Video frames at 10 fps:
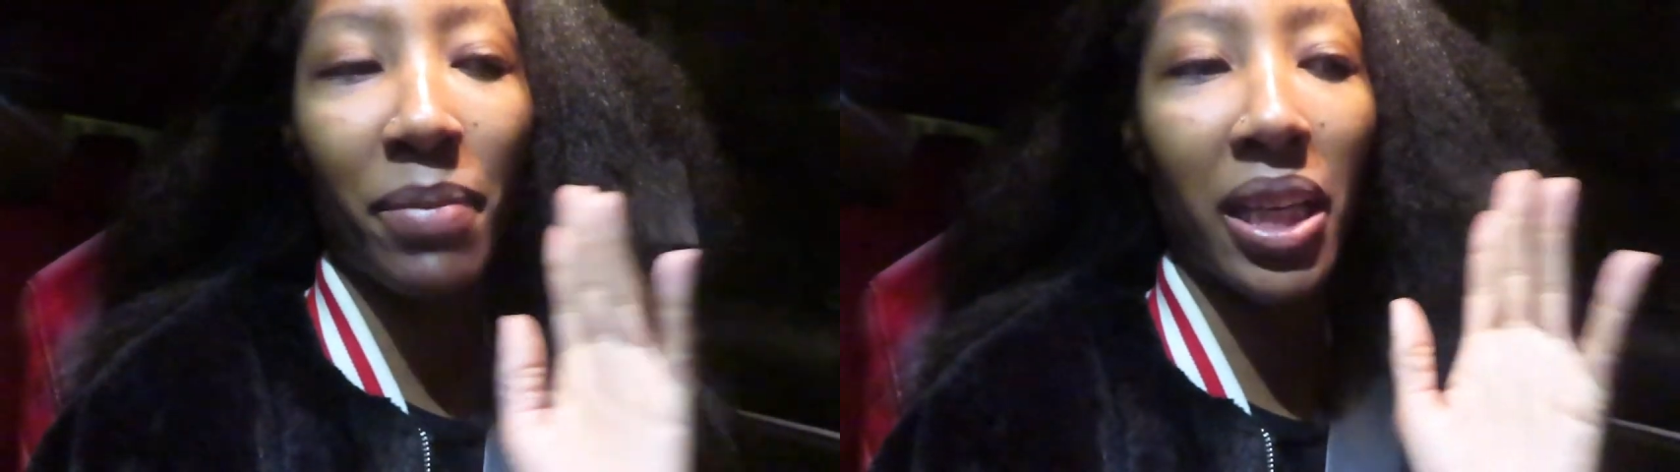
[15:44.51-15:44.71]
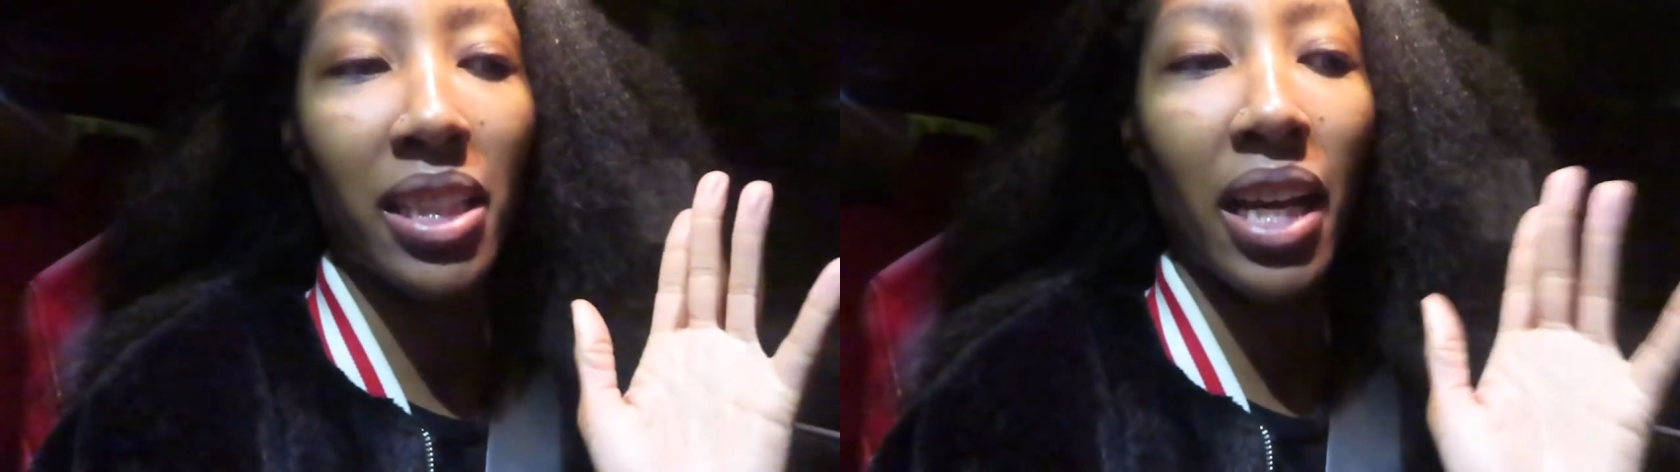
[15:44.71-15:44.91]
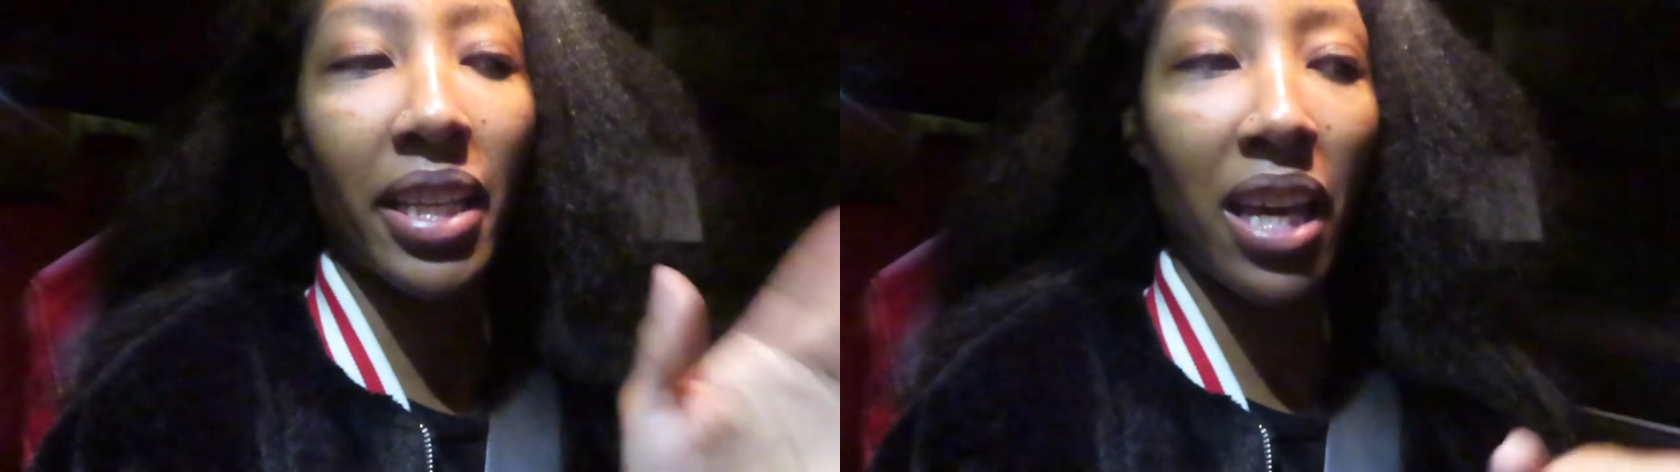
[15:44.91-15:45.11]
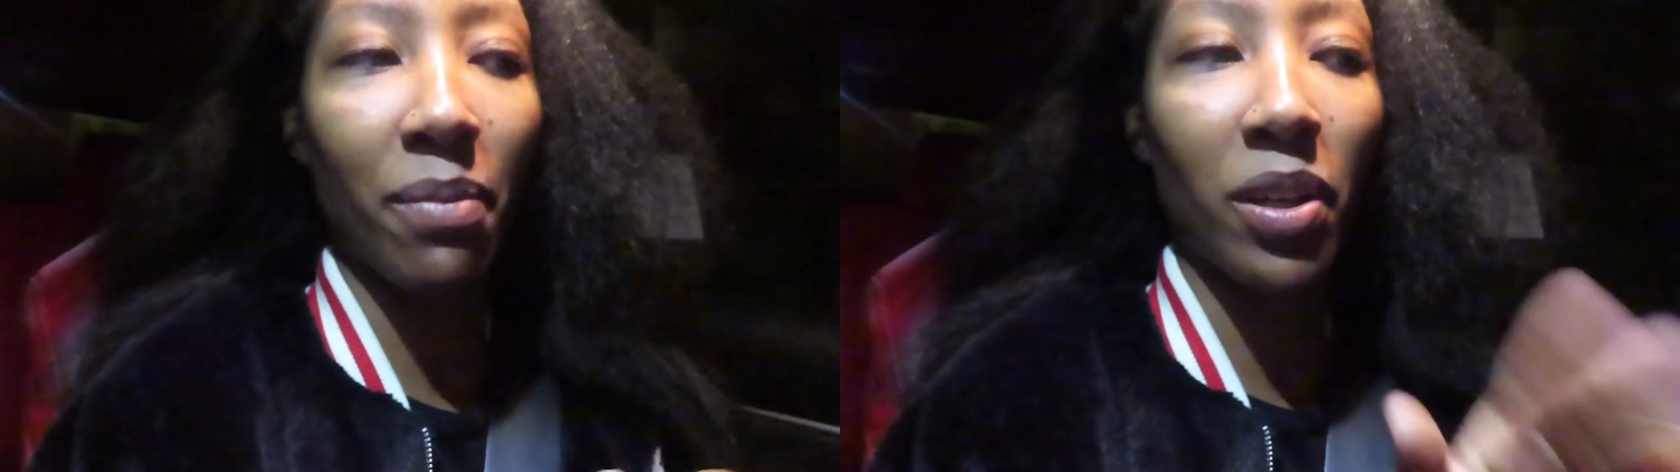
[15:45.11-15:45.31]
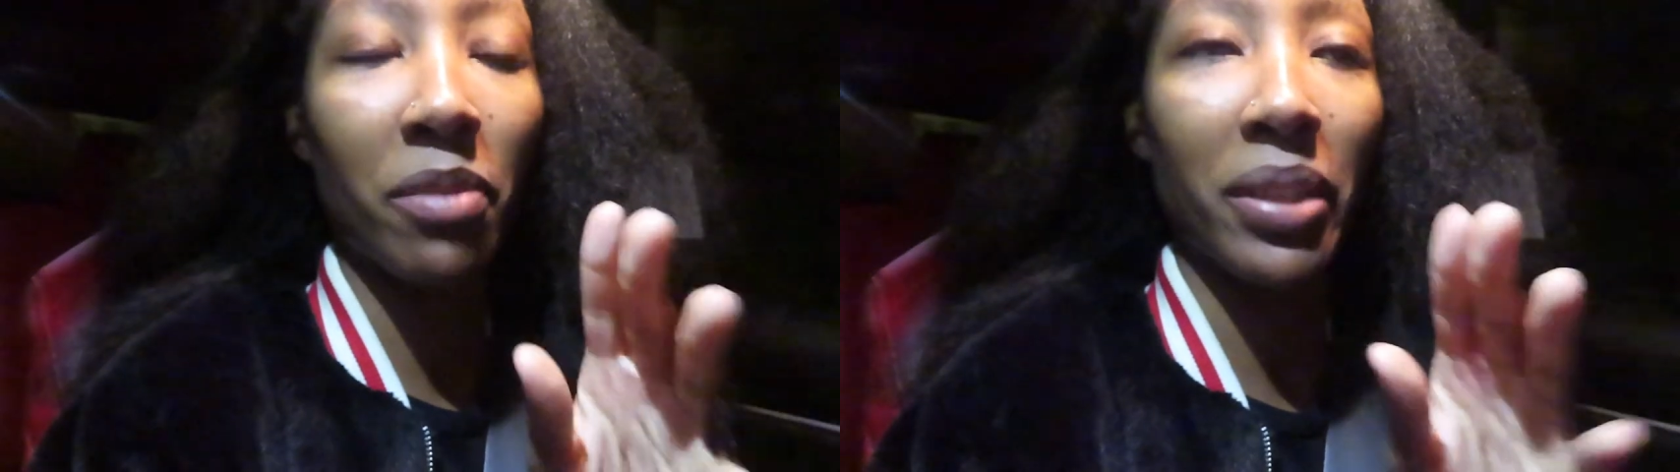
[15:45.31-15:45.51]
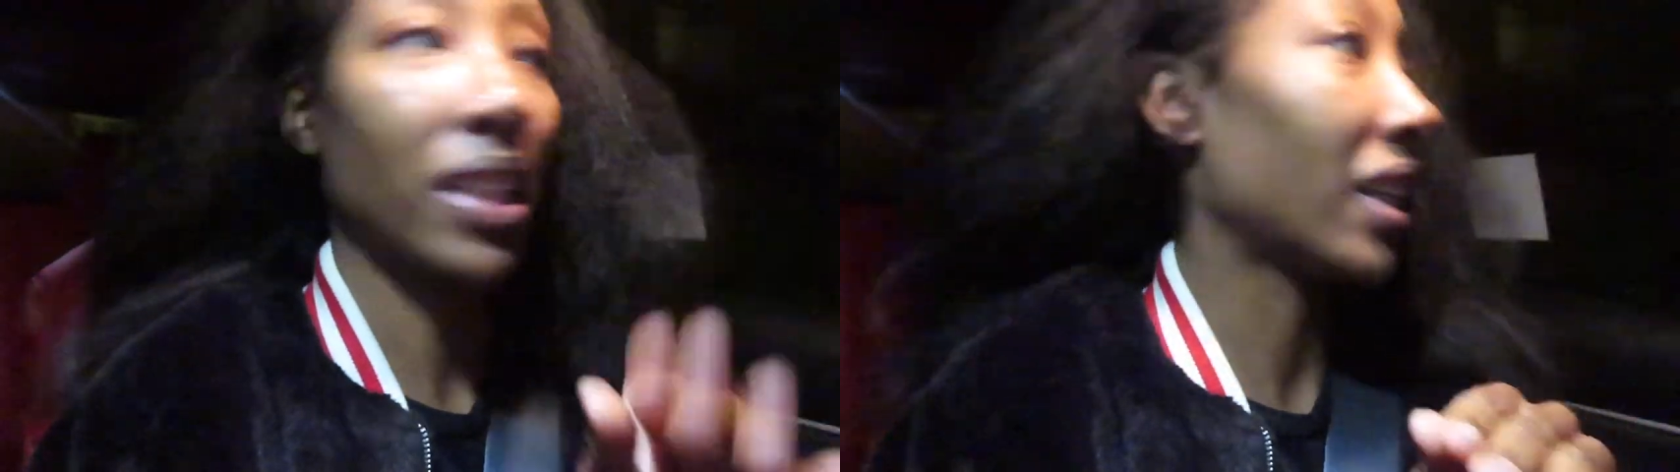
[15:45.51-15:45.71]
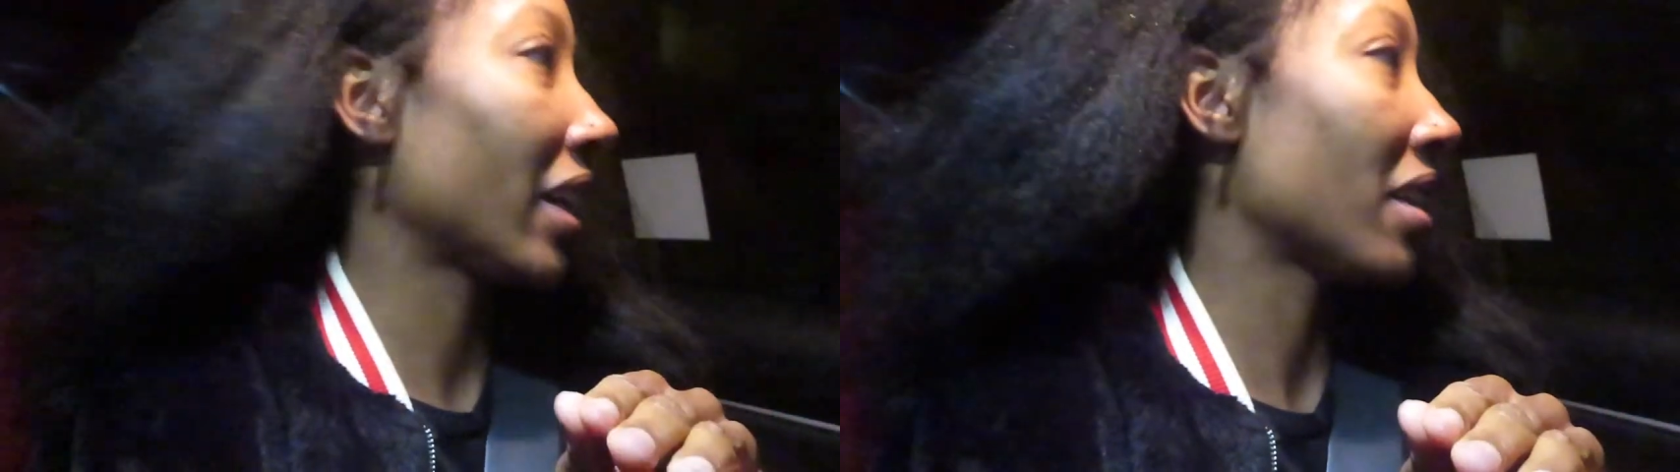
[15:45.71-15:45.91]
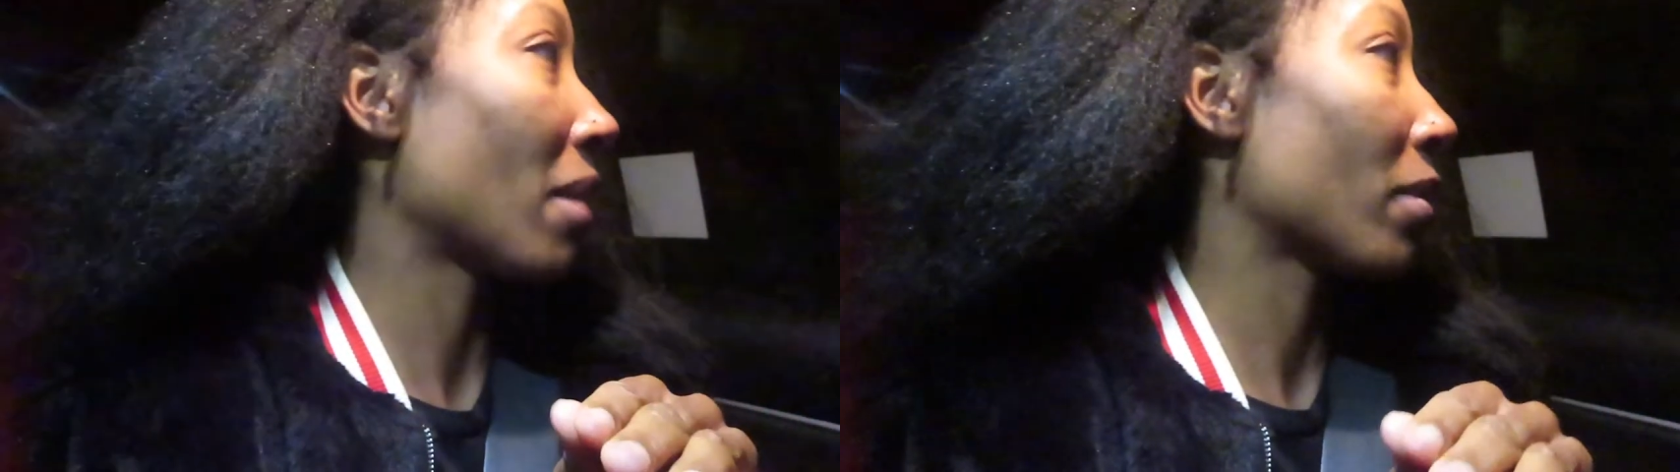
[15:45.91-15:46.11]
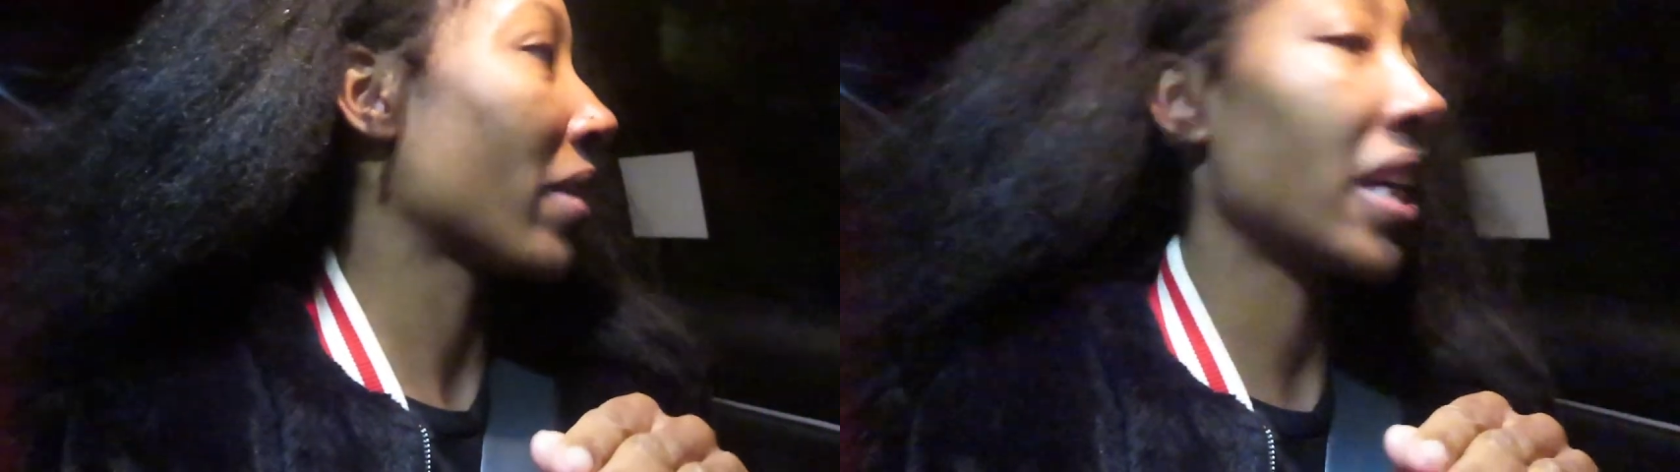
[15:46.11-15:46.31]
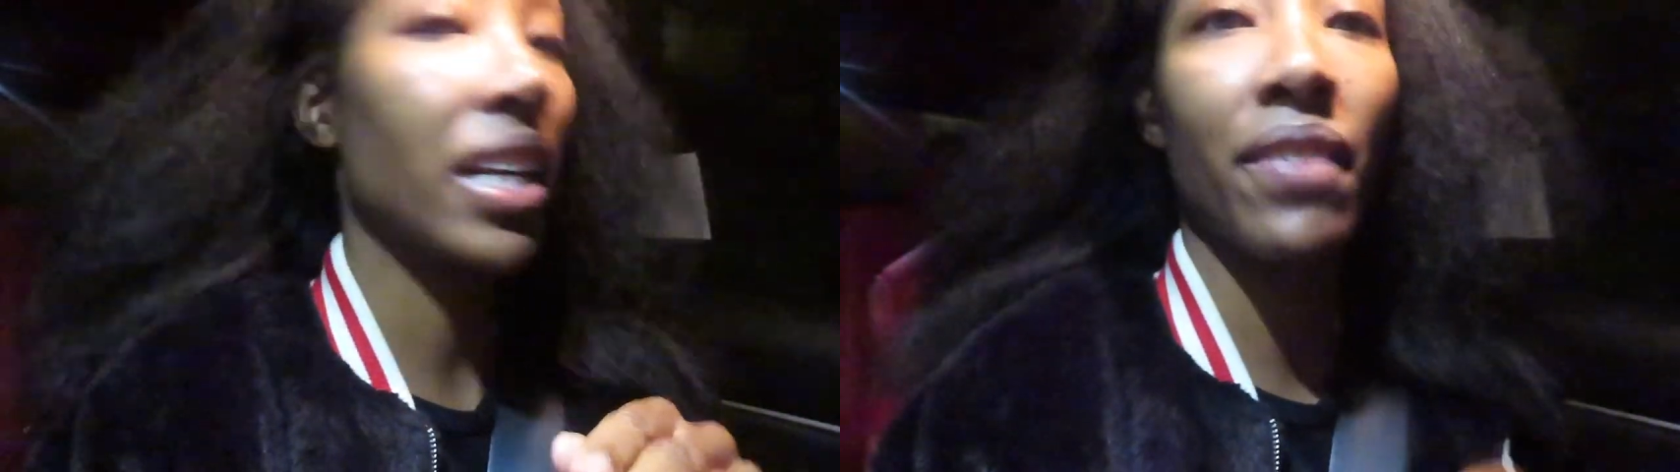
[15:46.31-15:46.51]
because I came home and cleaned up
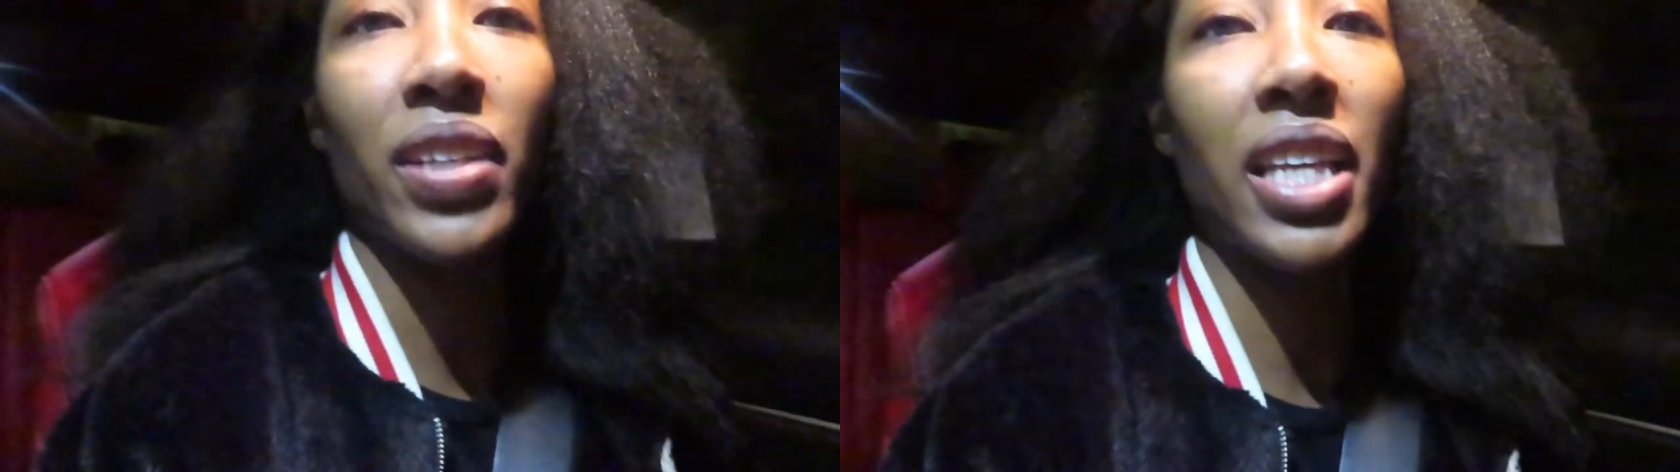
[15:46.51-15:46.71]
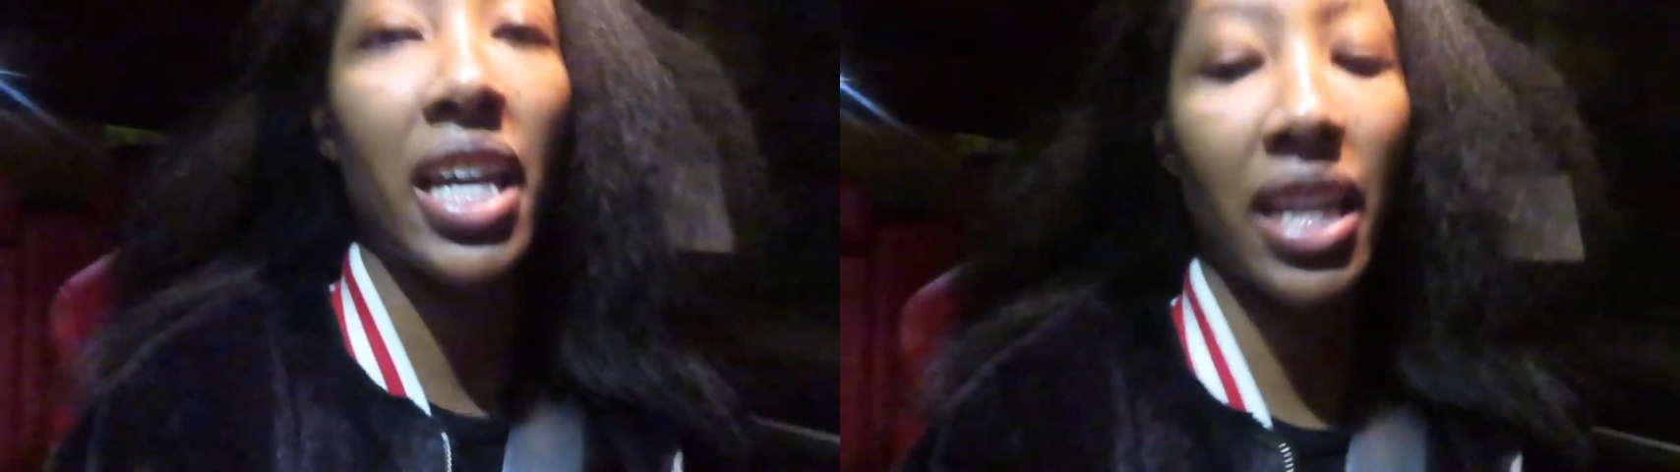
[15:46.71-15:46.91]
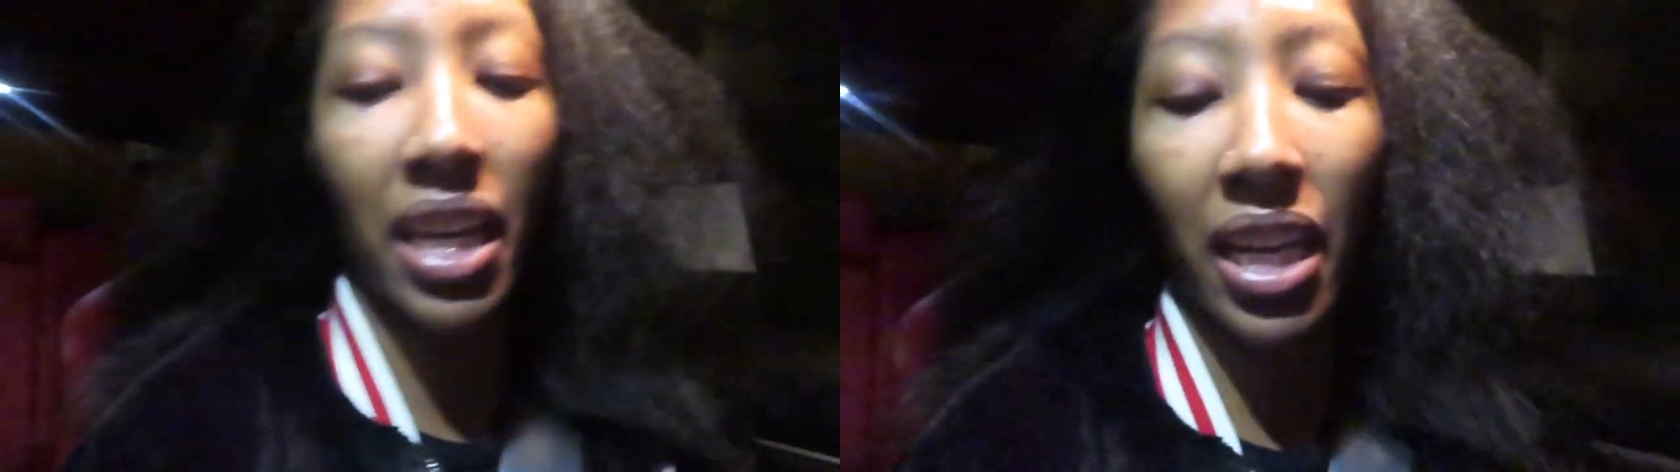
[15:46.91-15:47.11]
already and everything,